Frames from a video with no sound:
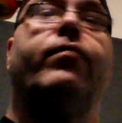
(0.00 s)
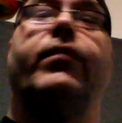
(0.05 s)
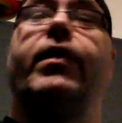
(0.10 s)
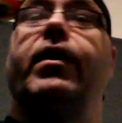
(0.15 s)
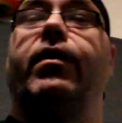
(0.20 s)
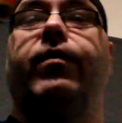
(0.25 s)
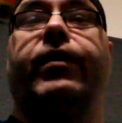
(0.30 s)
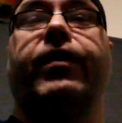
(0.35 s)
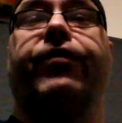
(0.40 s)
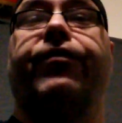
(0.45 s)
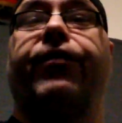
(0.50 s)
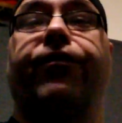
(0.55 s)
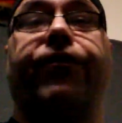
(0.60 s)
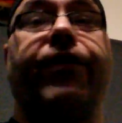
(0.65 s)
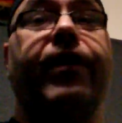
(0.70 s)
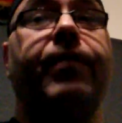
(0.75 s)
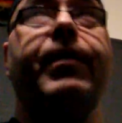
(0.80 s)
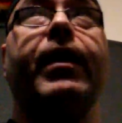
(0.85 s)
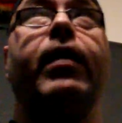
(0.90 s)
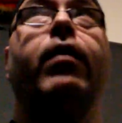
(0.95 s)
if you're
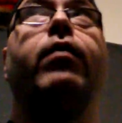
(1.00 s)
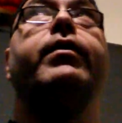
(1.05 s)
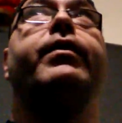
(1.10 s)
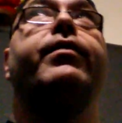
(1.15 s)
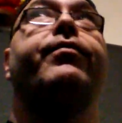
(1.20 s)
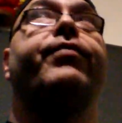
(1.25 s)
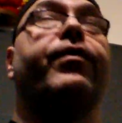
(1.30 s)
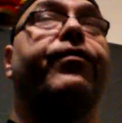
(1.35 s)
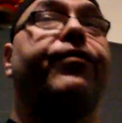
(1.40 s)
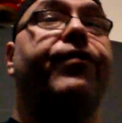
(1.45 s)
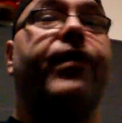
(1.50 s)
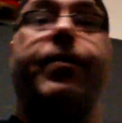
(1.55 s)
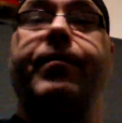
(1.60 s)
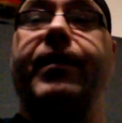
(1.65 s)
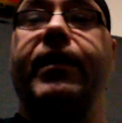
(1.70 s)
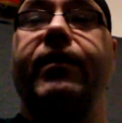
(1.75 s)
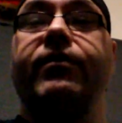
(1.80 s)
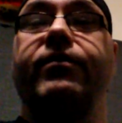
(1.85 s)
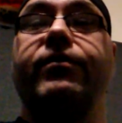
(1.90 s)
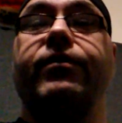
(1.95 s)
female, if you're
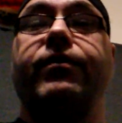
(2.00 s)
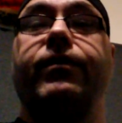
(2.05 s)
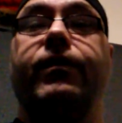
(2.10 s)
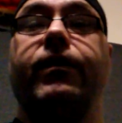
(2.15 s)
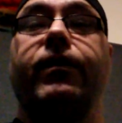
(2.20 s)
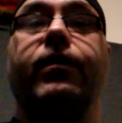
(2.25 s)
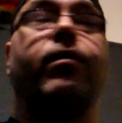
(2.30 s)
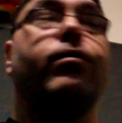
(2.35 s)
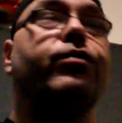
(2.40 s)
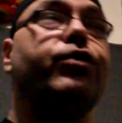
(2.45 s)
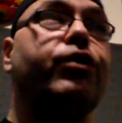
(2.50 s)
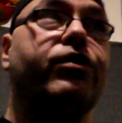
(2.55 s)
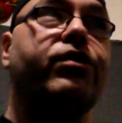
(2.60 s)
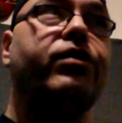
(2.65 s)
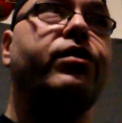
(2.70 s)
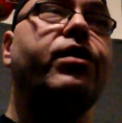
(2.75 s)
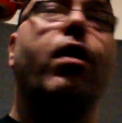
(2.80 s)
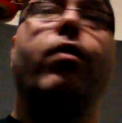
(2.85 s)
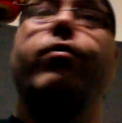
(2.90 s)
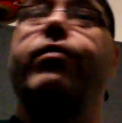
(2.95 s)
feminist,
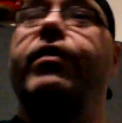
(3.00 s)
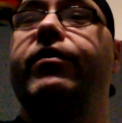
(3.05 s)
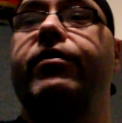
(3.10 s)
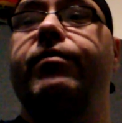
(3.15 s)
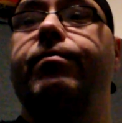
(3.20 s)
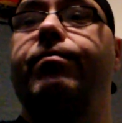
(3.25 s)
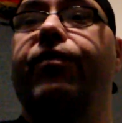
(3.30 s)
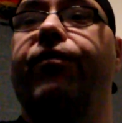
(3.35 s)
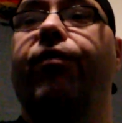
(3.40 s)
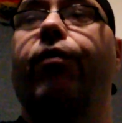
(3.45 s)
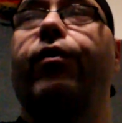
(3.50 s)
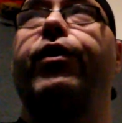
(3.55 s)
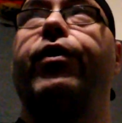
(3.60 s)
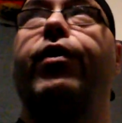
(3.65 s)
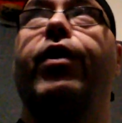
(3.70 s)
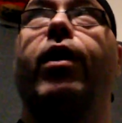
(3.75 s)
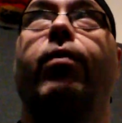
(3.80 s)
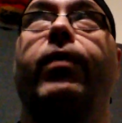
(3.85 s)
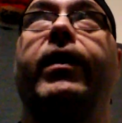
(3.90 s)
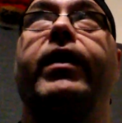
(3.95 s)
just know this before
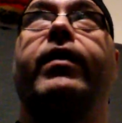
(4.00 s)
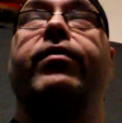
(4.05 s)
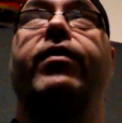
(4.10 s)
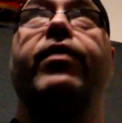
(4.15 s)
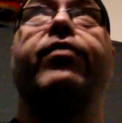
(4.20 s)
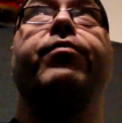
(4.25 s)
you go in.